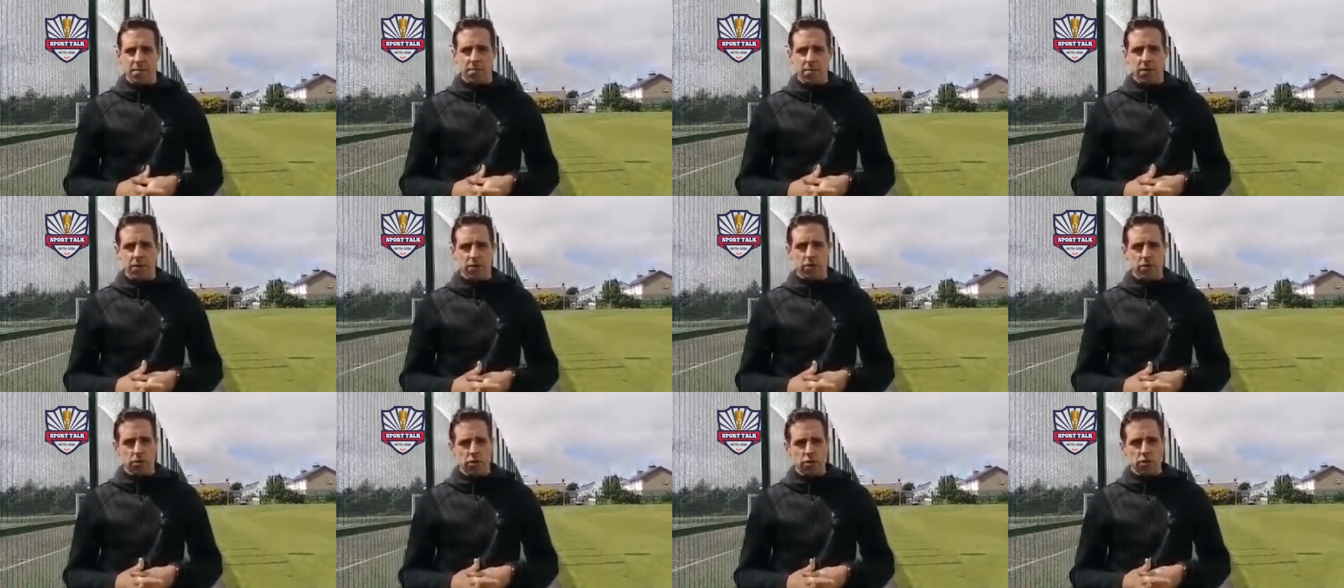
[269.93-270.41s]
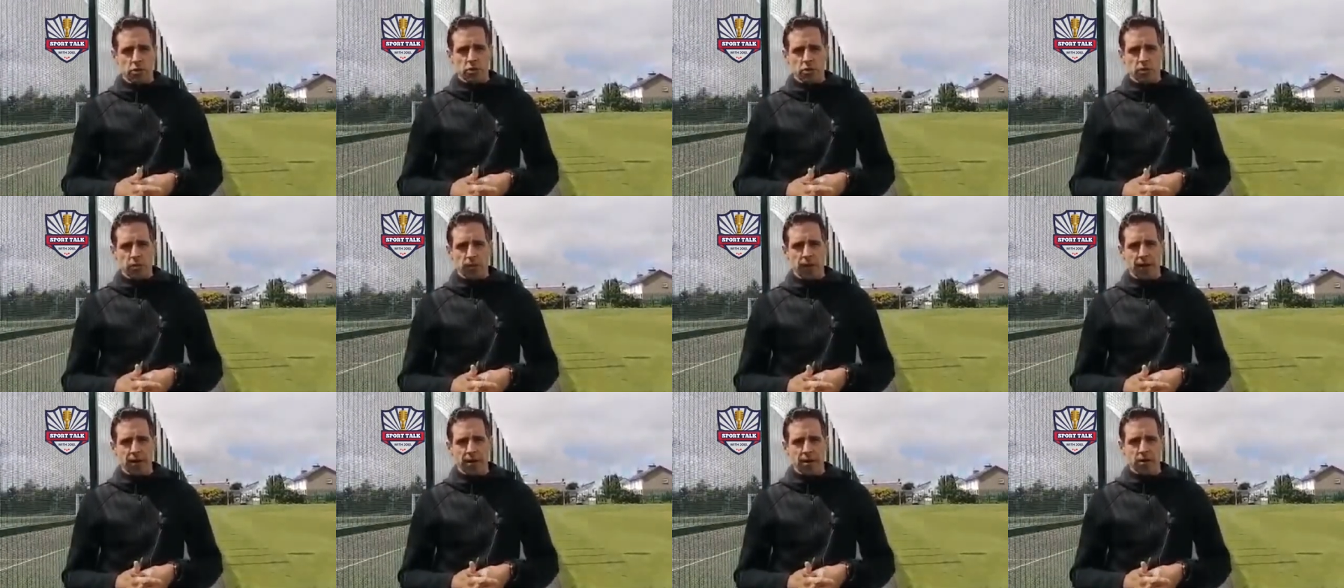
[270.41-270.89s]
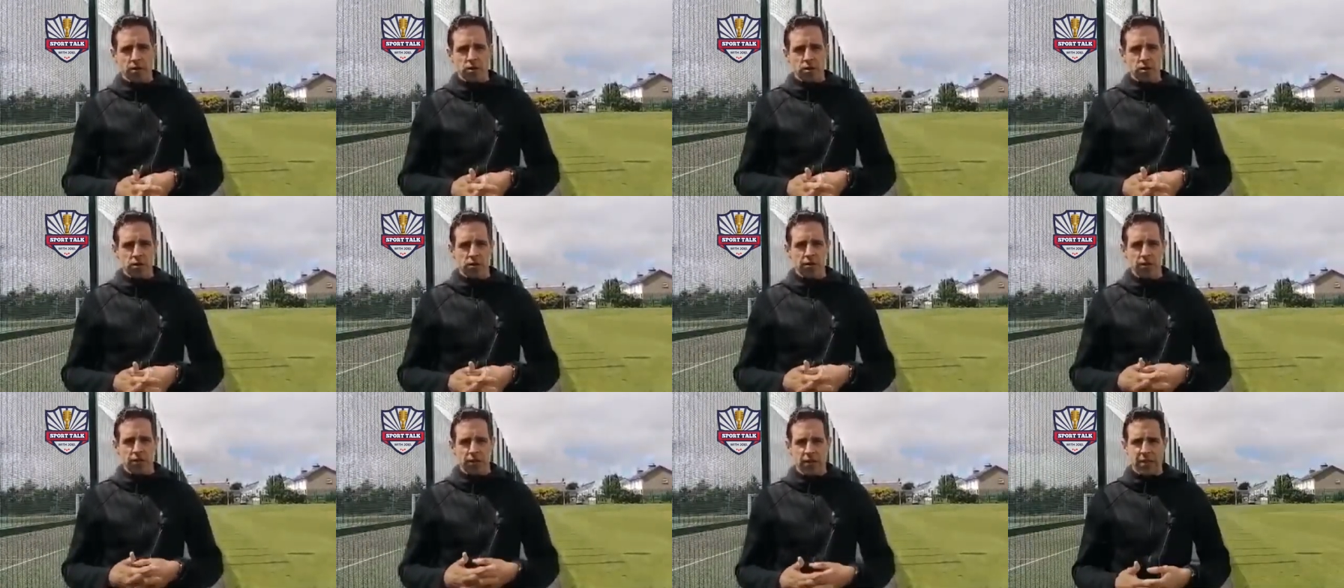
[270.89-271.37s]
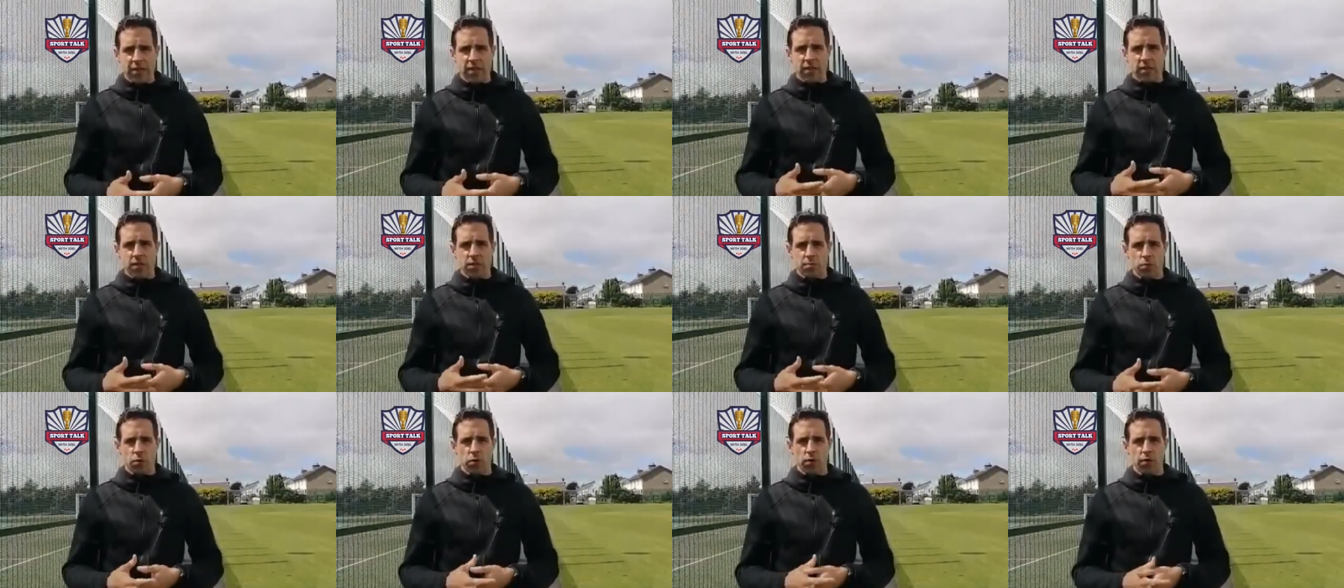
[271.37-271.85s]
to make sure that the other players are as fit and
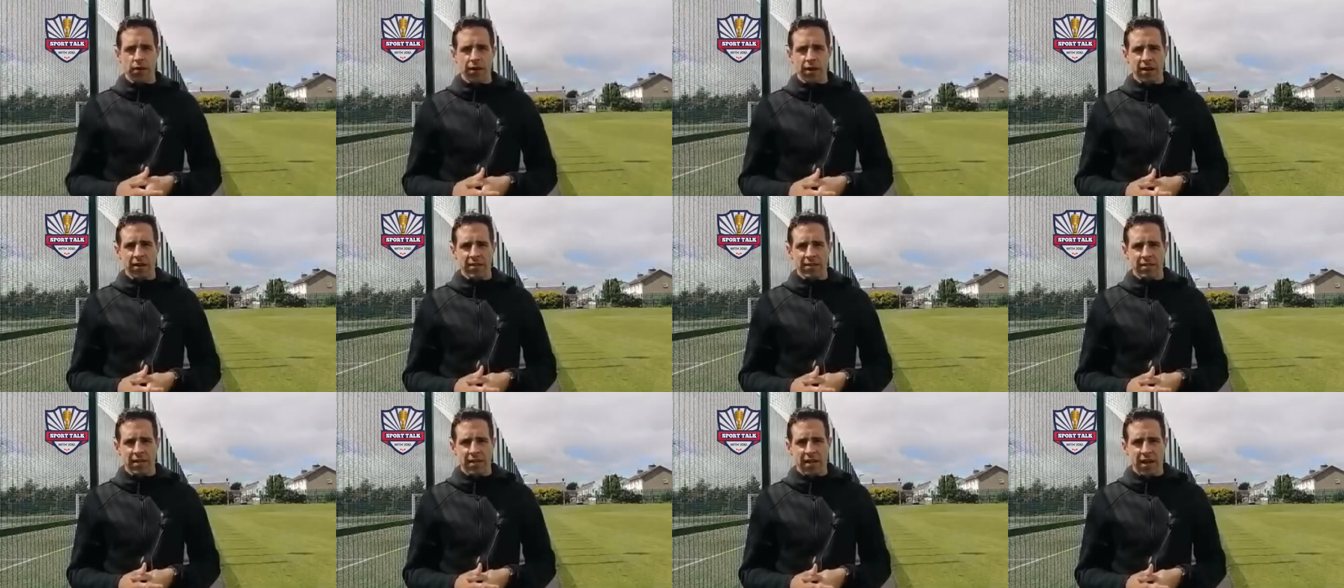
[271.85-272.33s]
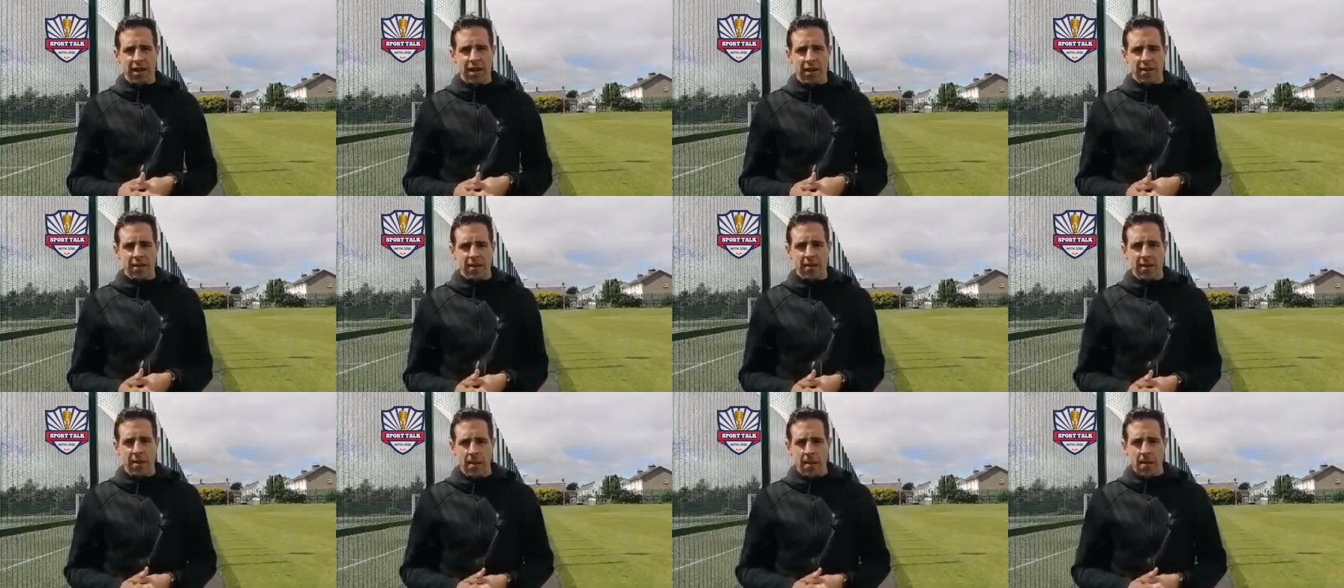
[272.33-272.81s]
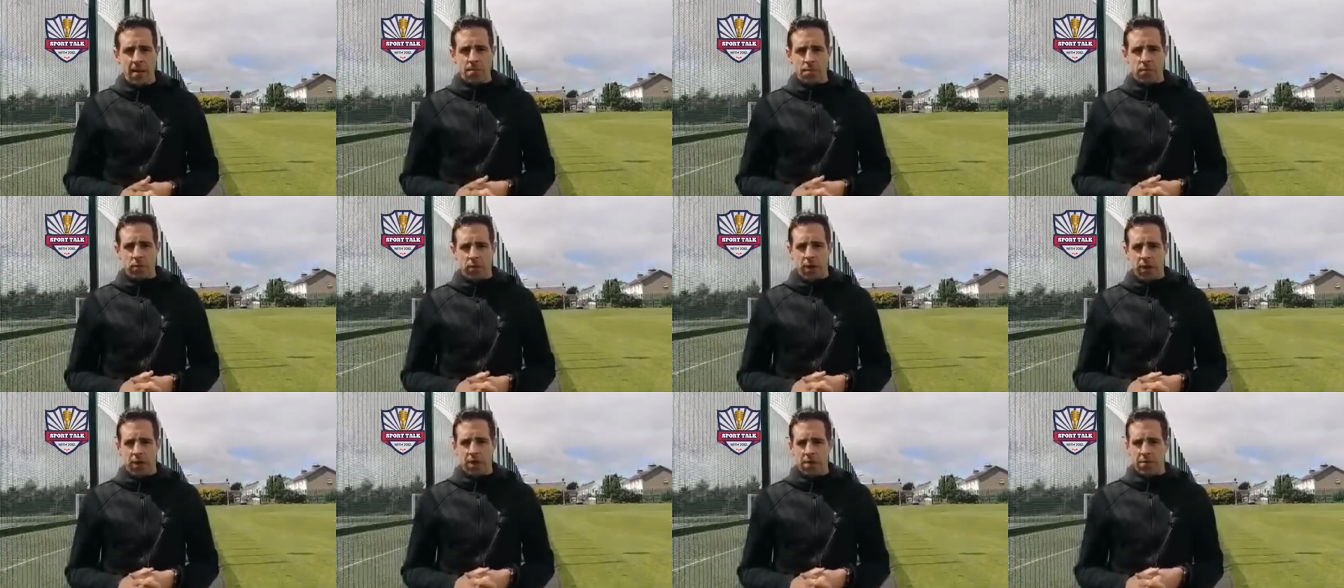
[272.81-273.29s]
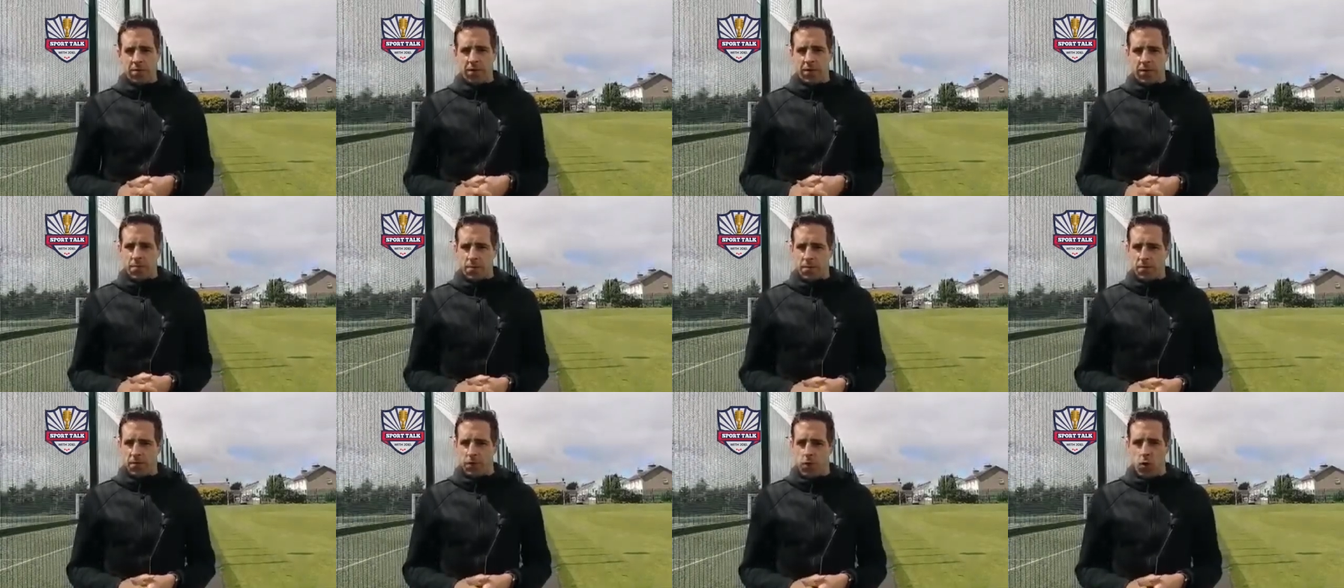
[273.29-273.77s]
as motivated as they can, and if we
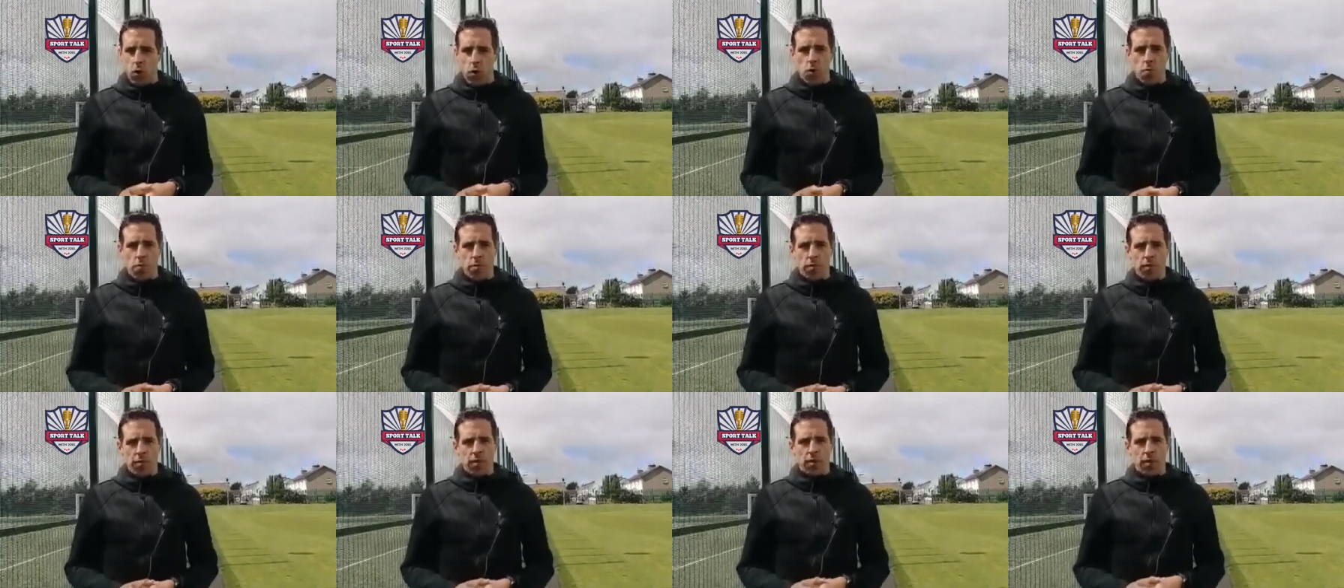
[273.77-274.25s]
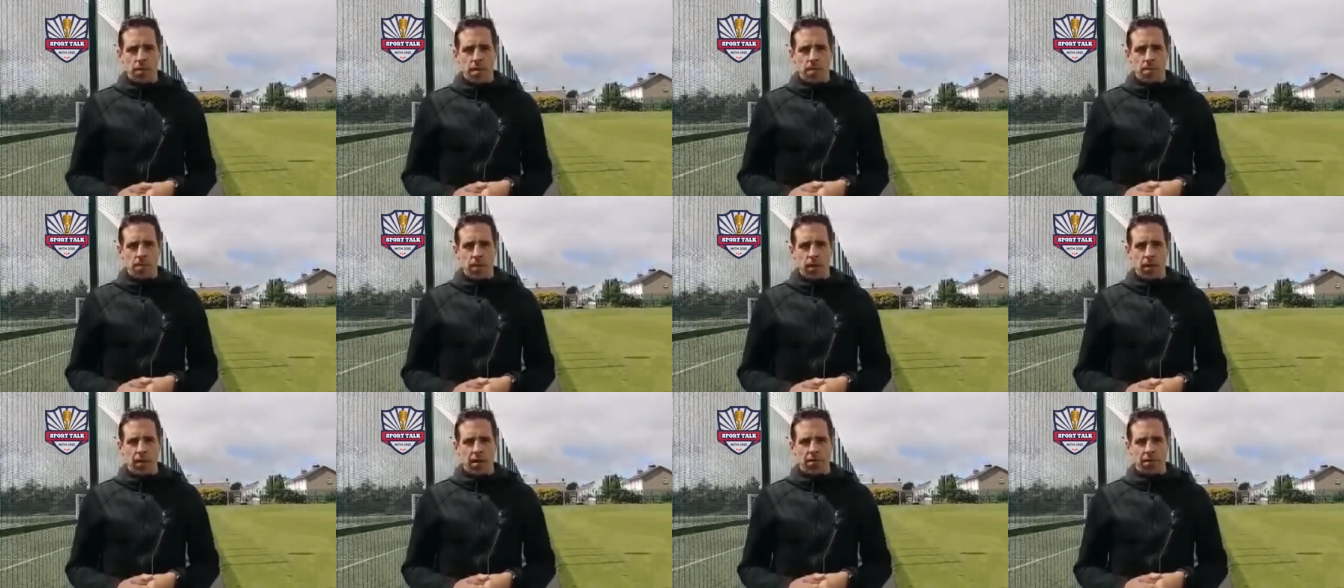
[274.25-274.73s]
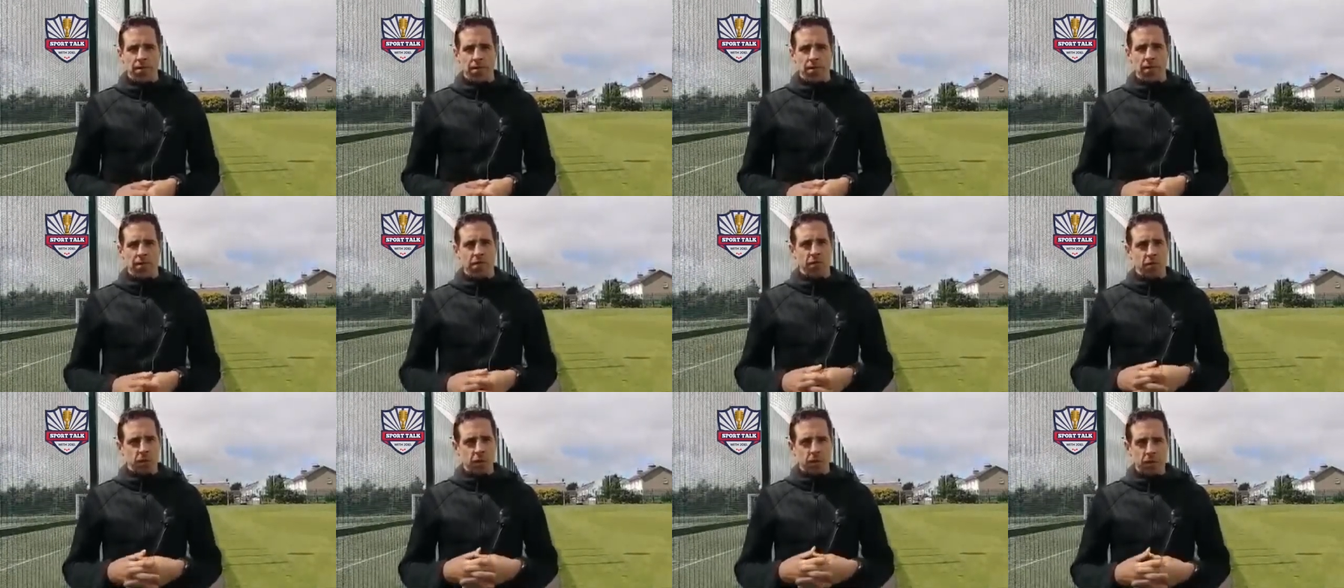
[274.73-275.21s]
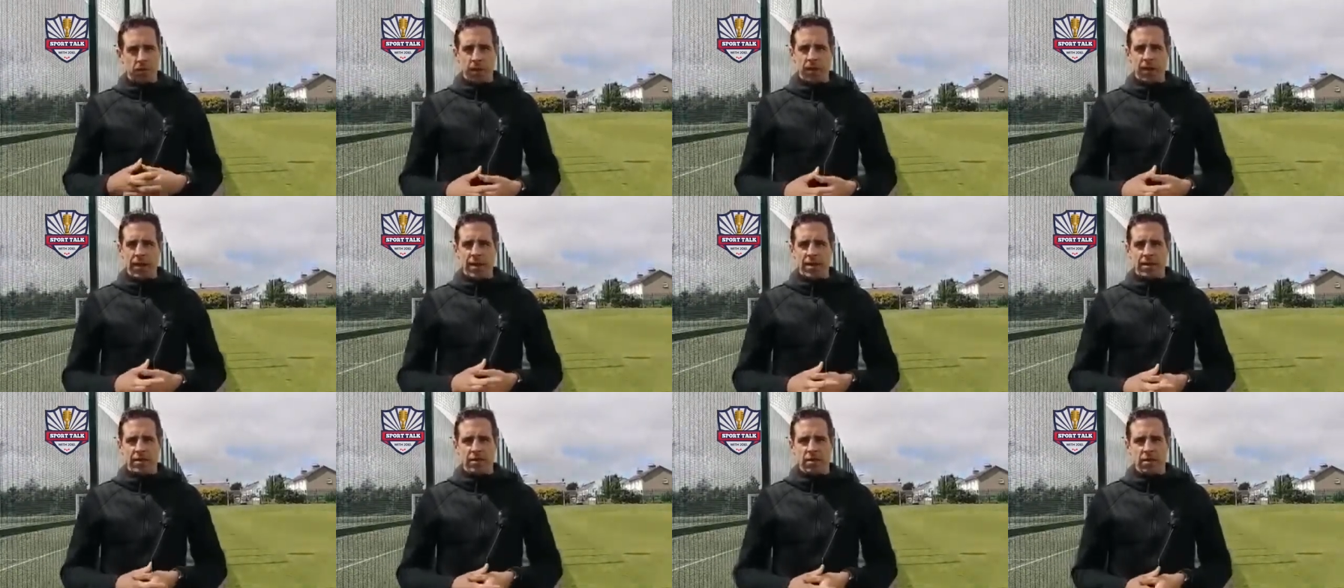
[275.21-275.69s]
perform and if everybody
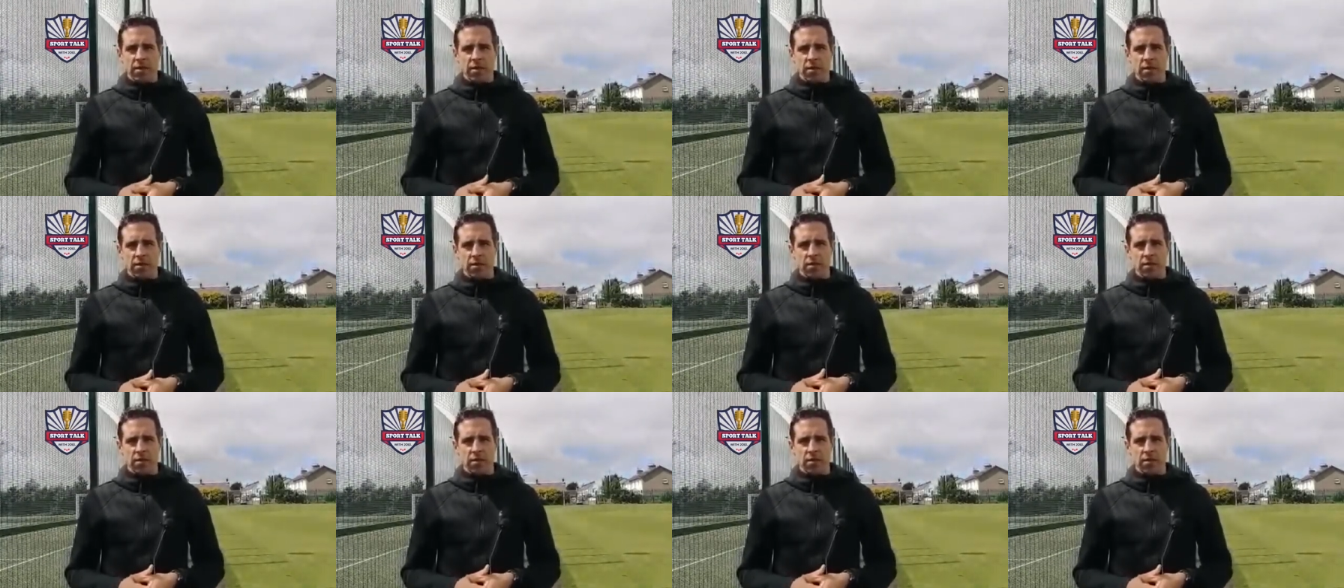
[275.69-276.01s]
plays to